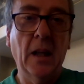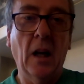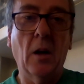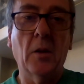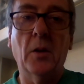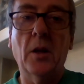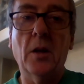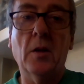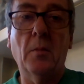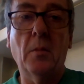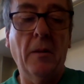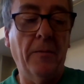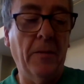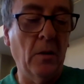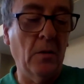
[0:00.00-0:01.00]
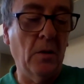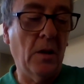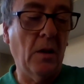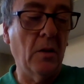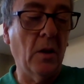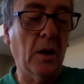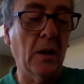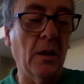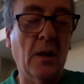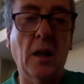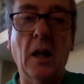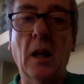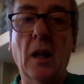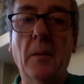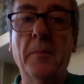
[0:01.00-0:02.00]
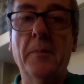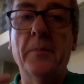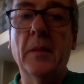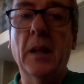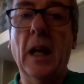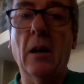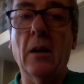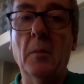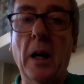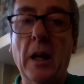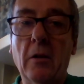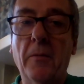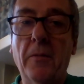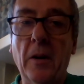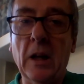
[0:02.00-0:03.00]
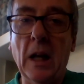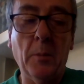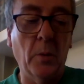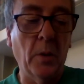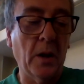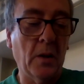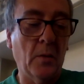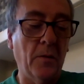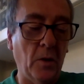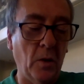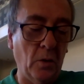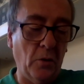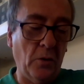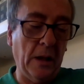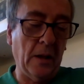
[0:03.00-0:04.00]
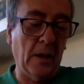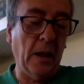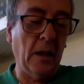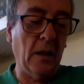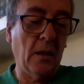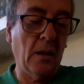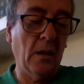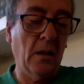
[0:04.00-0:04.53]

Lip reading: I'll do this on my phone so you can see how the microphone app works with Google Translate.